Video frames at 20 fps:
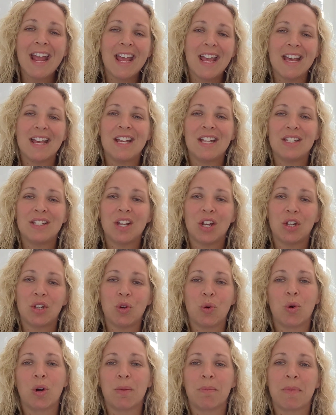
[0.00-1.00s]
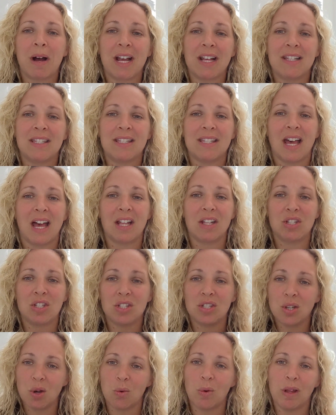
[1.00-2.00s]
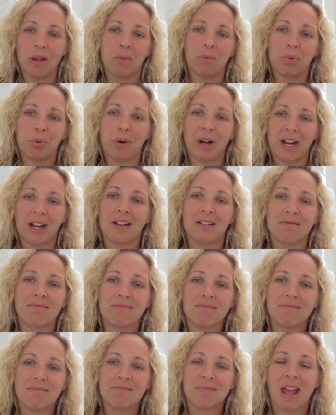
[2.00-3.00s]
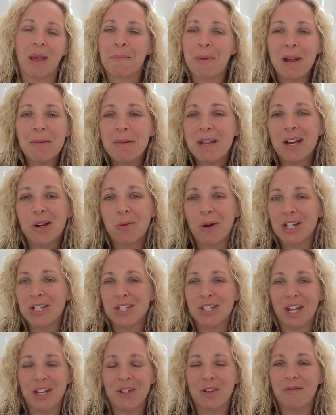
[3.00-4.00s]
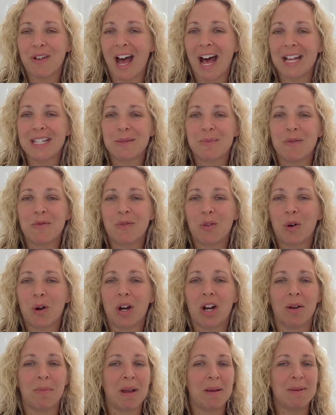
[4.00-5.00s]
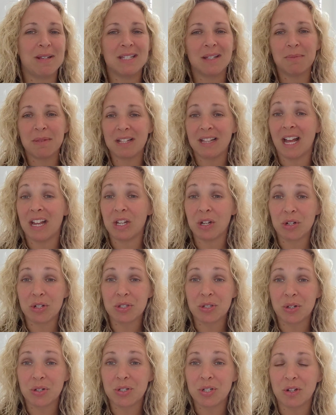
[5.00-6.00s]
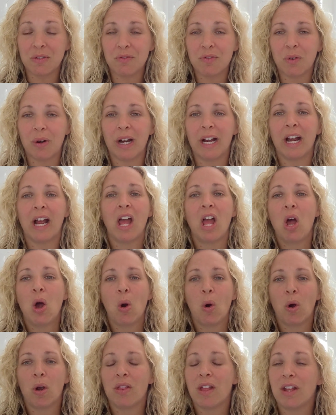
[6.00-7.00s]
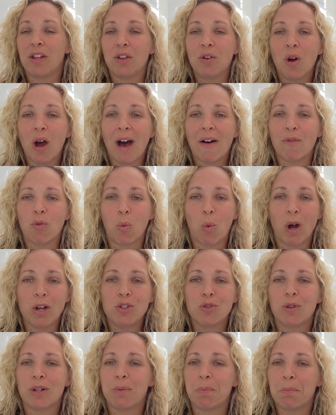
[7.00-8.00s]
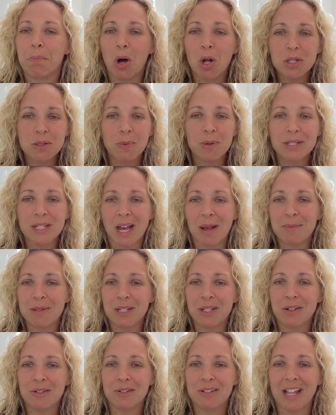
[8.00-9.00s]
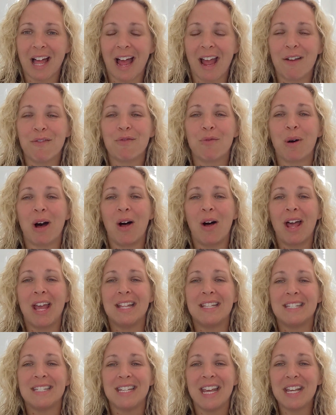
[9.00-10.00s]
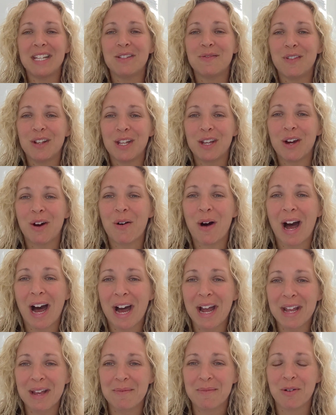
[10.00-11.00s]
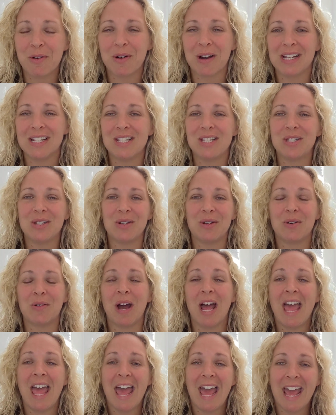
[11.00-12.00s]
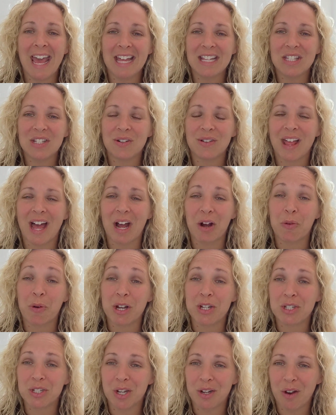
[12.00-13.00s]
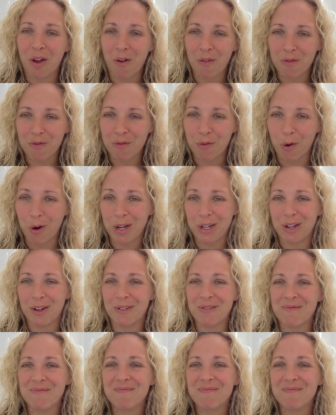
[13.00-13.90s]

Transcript: Why is your mindset so important? It might be a question that you've asked before, or maybe something that you're searching for, or that you have wondered multiple times in your life. Well, in today's video, I am going to answer that question for you.